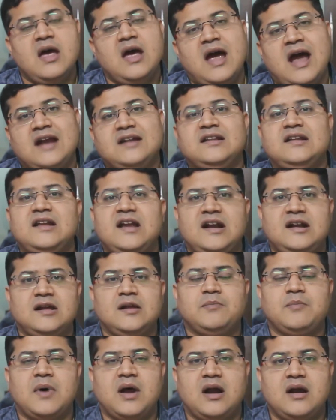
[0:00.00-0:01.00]
At a
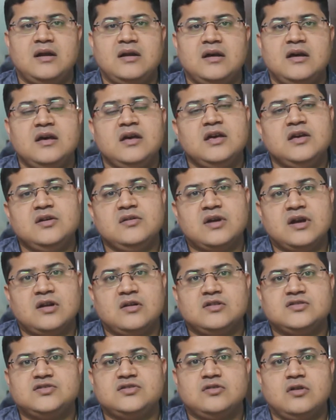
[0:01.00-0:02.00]
later part, you can also